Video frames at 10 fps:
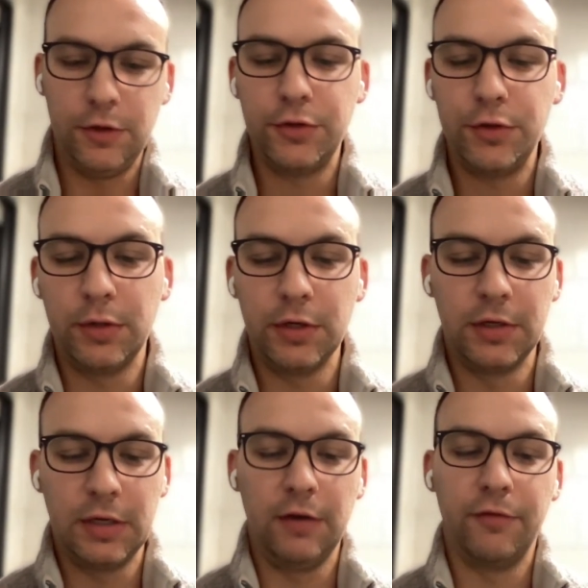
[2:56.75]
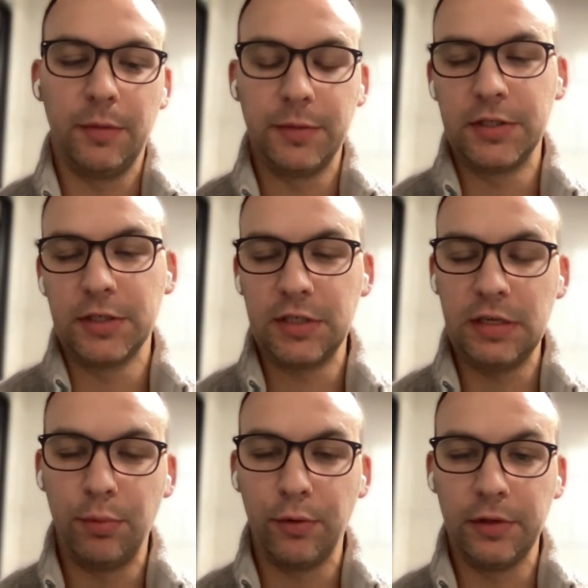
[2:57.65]
You're too good to give up a
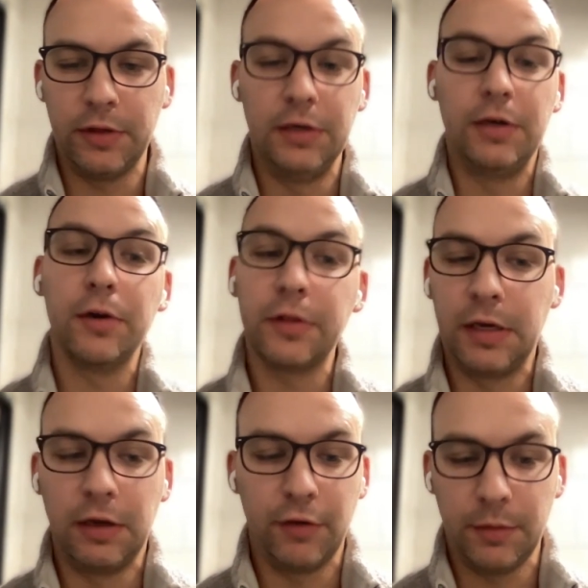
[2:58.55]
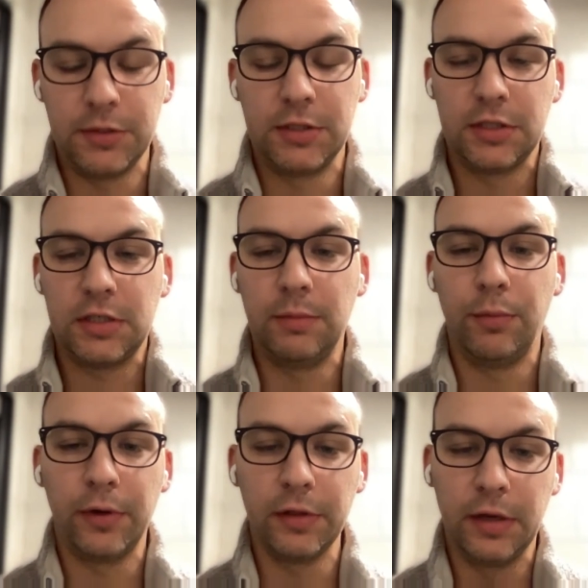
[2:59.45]
16-point lead, nearly give up a
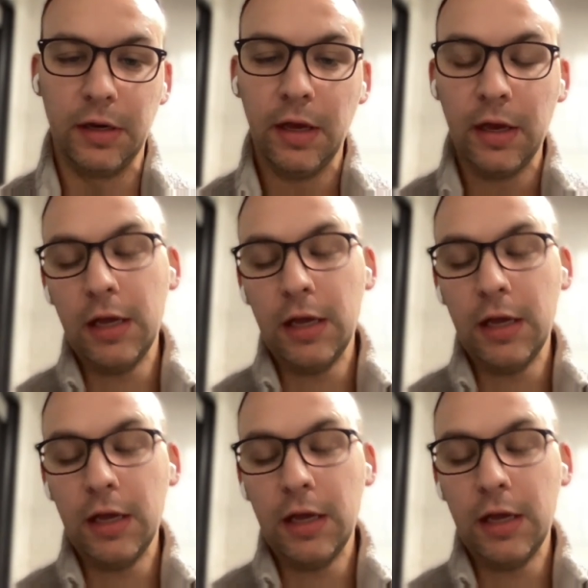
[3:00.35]
16-point lead.